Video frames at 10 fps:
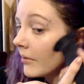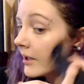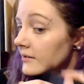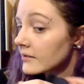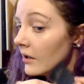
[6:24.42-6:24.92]

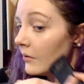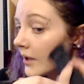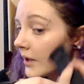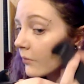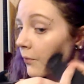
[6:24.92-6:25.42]
But it's
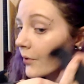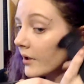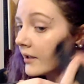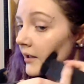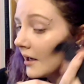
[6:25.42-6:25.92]
going on
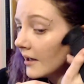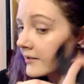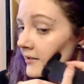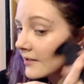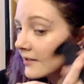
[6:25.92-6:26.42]
really
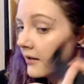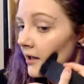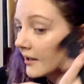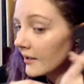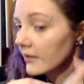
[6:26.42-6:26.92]
nice. It's
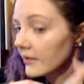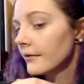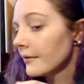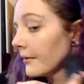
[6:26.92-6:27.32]
not like,